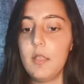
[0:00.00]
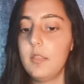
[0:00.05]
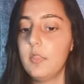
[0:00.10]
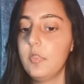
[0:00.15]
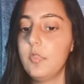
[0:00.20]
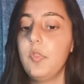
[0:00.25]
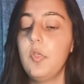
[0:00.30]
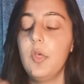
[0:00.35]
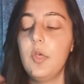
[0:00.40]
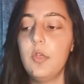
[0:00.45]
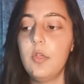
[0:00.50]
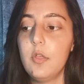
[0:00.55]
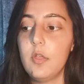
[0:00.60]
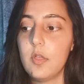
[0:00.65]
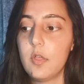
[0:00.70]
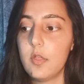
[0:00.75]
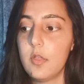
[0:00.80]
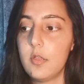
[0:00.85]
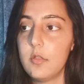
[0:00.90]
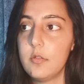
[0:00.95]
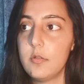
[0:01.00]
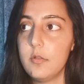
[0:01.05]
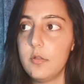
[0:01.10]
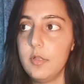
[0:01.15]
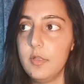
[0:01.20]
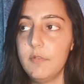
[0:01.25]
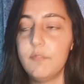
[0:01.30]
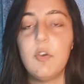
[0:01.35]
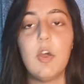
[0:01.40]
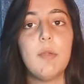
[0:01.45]
the
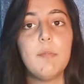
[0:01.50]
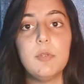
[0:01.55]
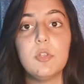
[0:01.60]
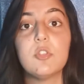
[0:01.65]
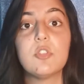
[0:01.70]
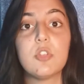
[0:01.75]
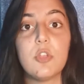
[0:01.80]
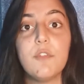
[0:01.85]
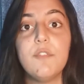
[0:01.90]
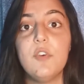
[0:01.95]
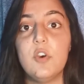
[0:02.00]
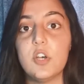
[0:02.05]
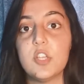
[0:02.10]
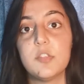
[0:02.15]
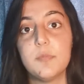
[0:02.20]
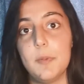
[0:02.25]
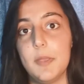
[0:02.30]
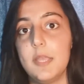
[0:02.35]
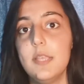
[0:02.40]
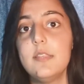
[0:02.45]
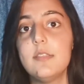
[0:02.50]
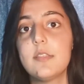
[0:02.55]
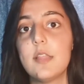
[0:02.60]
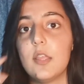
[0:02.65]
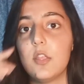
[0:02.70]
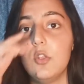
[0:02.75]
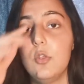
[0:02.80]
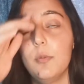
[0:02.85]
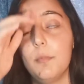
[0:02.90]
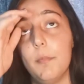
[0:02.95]
environment is so fast paced
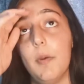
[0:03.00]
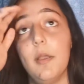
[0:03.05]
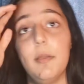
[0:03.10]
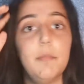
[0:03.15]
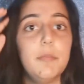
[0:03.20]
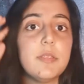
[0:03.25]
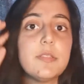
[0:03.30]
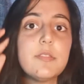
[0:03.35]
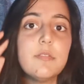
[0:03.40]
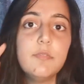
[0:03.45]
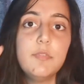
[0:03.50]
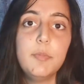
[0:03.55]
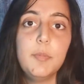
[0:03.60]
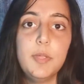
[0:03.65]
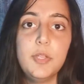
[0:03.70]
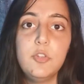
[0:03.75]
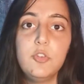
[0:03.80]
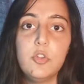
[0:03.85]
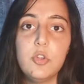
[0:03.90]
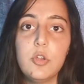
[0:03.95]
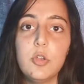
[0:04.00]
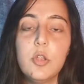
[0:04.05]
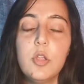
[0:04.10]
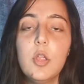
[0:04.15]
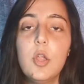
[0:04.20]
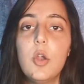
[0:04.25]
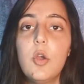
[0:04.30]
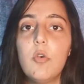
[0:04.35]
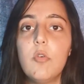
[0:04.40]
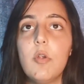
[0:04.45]
that you might miss information,
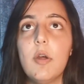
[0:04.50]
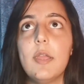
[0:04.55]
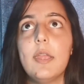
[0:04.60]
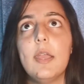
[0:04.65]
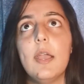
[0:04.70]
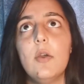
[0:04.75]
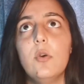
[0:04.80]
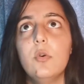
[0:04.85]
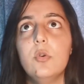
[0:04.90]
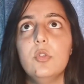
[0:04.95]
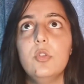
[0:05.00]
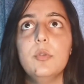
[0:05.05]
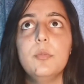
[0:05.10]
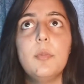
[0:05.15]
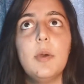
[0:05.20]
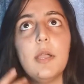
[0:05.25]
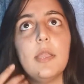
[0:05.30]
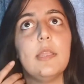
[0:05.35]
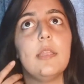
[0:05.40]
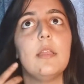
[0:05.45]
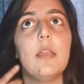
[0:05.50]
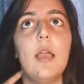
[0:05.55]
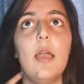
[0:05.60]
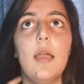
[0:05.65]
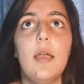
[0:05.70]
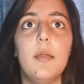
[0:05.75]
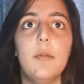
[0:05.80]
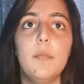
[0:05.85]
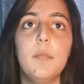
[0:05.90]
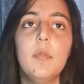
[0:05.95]
right? Or you might
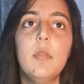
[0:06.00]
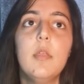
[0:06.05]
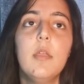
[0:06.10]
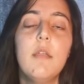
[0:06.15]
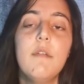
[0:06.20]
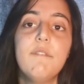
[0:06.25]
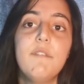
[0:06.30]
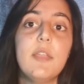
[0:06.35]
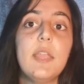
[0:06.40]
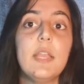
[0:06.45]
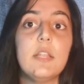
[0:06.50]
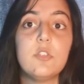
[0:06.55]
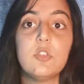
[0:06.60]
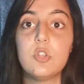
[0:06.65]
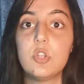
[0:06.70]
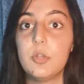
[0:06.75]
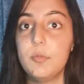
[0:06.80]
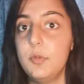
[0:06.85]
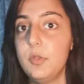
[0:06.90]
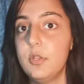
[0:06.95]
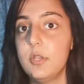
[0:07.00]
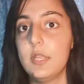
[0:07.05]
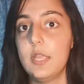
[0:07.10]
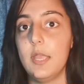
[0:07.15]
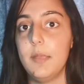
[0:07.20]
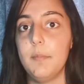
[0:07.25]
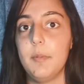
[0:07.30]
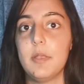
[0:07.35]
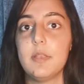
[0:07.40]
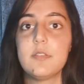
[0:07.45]
forget to
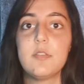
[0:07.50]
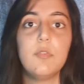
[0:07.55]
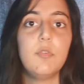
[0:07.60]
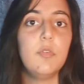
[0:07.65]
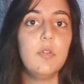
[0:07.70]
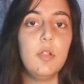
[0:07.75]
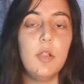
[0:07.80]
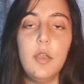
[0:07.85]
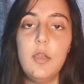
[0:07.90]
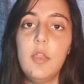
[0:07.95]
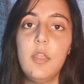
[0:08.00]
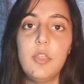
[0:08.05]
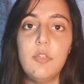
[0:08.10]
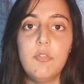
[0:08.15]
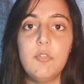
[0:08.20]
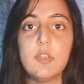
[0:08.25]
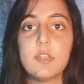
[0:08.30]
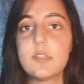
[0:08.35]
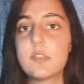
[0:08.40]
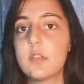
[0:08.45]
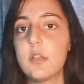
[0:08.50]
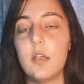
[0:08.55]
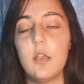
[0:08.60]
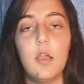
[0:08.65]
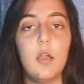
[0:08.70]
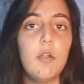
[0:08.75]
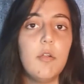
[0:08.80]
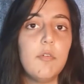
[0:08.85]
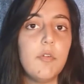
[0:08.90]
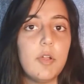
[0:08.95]
communicate because another risk
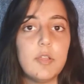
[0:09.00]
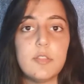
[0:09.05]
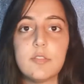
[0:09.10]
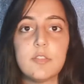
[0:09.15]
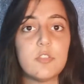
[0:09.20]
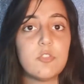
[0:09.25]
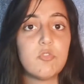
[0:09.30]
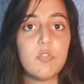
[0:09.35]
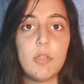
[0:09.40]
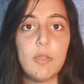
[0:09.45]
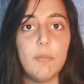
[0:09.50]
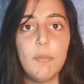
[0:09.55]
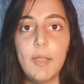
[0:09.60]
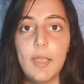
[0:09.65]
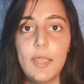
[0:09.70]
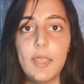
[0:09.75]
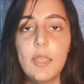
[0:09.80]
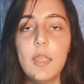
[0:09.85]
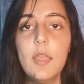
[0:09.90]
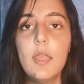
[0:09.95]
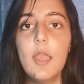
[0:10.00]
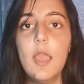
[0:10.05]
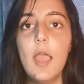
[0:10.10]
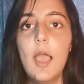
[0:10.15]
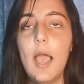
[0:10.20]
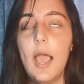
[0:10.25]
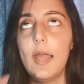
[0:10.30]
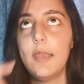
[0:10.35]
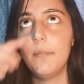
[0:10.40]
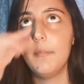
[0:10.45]
arises straight away.
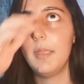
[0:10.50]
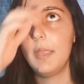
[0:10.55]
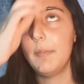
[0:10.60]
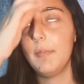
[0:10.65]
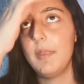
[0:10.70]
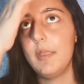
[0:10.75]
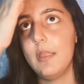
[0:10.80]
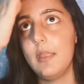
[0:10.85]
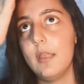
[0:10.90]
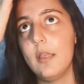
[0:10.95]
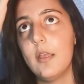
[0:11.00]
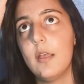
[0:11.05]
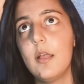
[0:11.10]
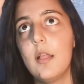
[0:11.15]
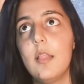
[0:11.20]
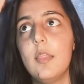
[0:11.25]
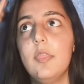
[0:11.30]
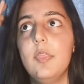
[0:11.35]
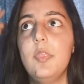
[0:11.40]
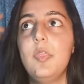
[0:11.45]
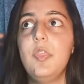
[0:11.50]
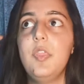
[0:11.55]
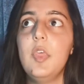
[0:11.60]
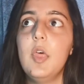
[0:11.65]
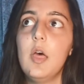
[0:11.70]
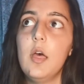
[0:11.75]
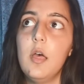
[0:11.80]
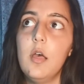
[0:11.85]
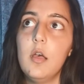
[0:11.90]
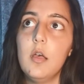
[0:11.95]
And maybe
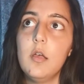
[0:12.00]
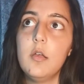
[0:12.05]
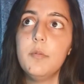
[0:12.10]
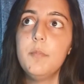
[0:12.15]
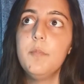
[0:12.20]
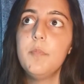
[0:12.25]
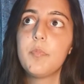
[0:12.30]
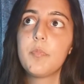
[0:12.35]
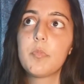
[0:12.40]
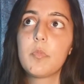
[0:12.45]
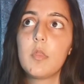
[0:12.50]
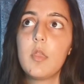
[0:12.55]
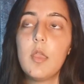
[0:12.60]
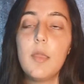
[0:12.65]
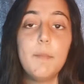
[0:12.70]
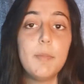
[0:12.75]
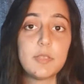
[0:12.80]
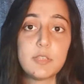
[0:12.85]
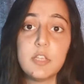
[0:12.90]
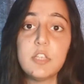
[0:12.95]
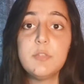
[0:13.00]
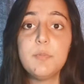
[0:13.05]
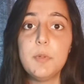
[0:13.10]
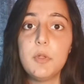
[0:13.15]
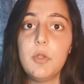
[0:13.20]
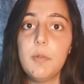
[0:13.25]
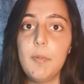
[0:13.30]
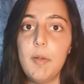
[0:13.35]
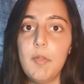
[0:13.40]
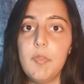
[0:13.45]
because I
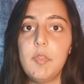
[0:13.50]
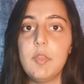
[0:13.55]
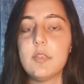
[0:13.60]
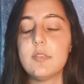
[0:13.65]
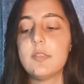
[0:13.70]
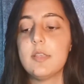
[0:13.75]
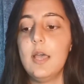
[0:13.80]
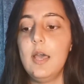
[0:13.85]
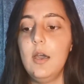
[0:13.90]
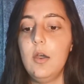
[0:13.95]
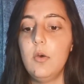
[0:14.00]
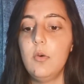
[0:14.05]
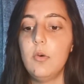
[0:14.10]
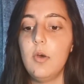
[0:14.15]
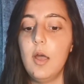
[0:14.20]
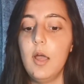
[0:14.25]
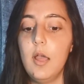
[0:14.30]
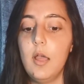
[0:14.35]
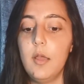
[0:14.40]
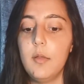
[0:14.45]
spoke about this, how